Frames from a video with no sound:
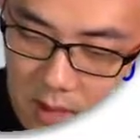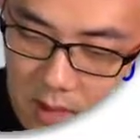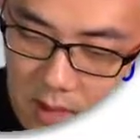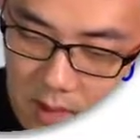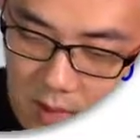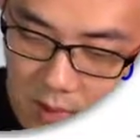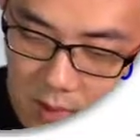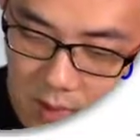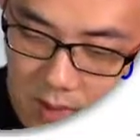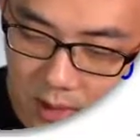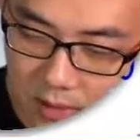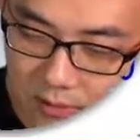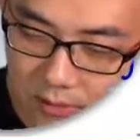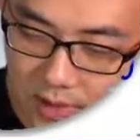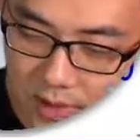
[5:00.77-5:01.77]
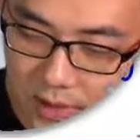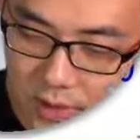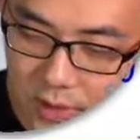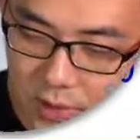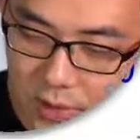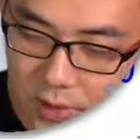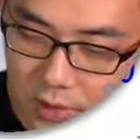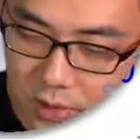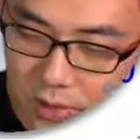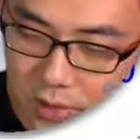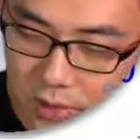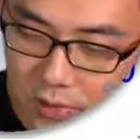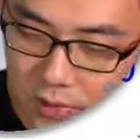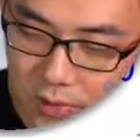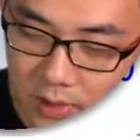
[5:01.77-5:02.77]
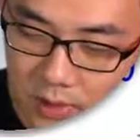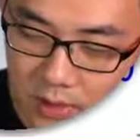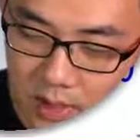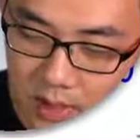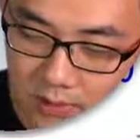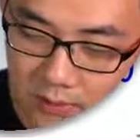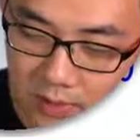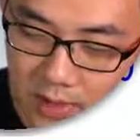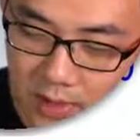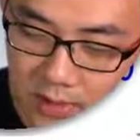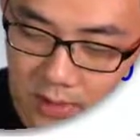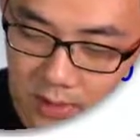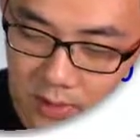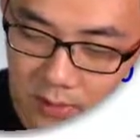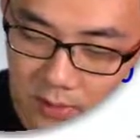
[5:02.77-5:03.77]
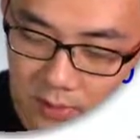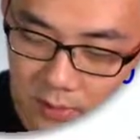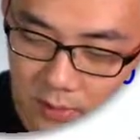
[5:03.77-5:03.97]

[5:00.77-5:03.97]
you will nullify this g, so this is fx equals to